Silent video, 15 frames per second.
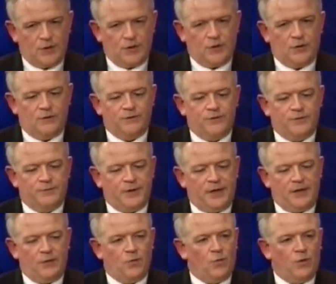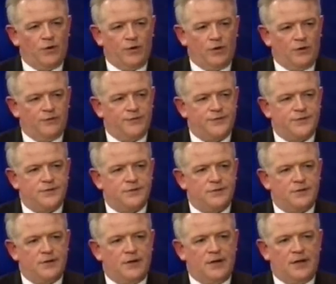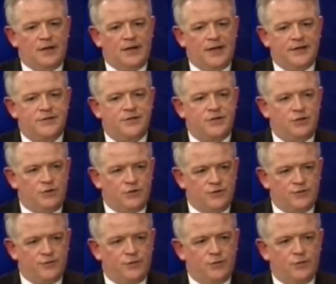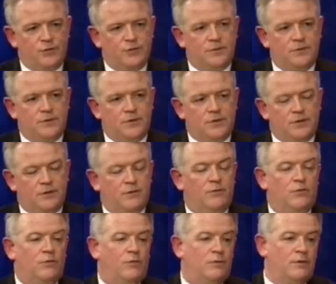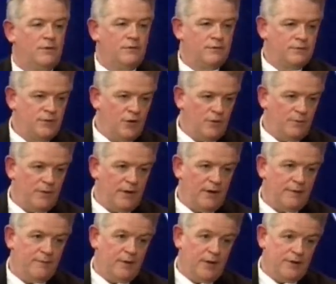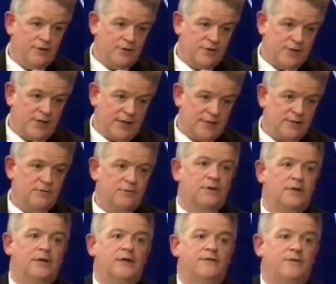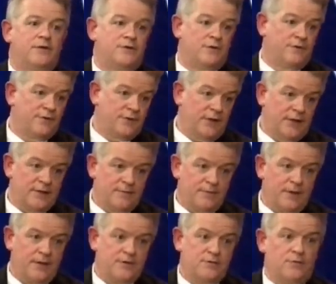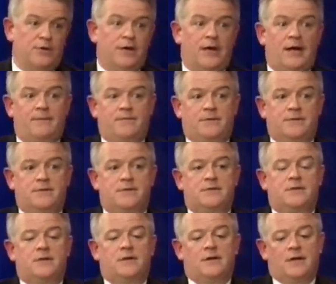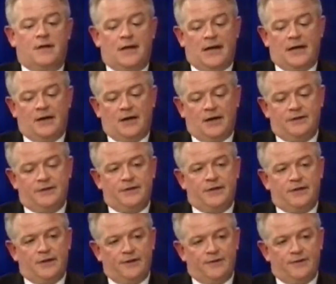For me, one-offs are less useful, not bearing in mind disaster relief, because obviously that depends where it happens. And I think if you